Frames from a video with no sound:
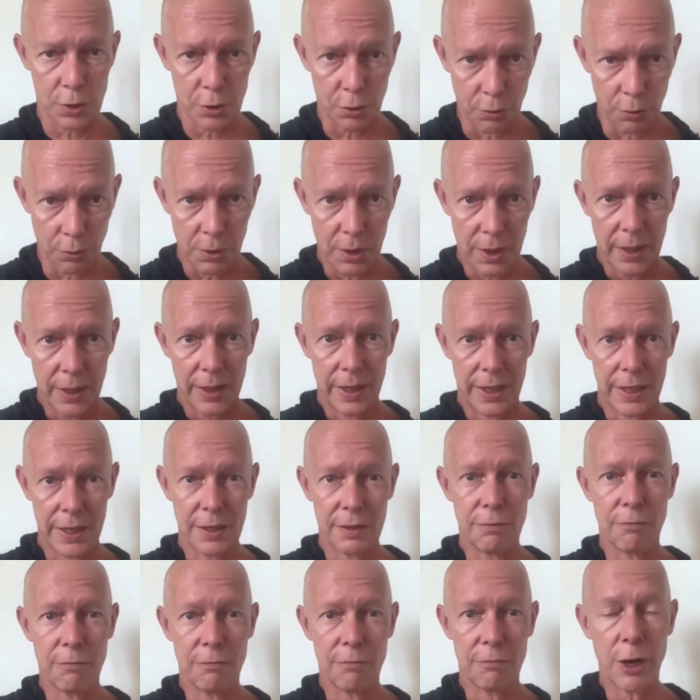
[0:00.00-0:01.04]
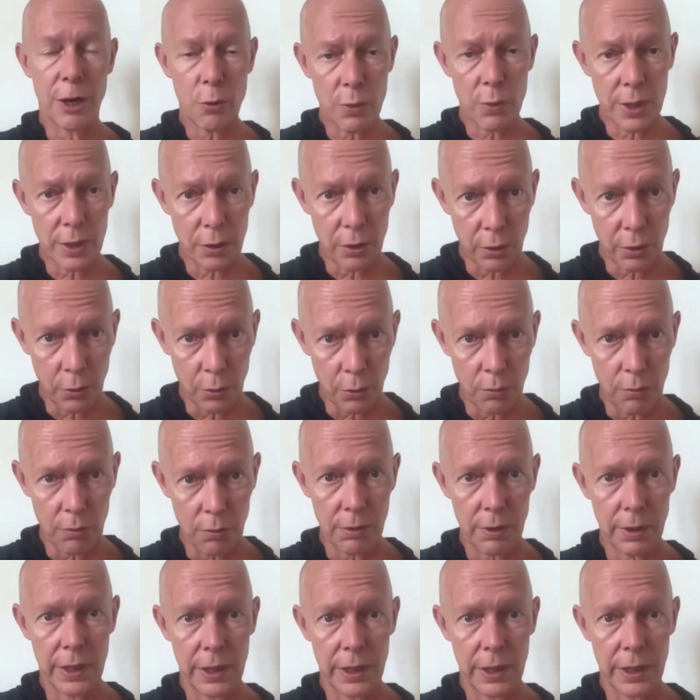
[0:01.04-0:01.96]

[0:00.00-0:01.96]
So it's very new.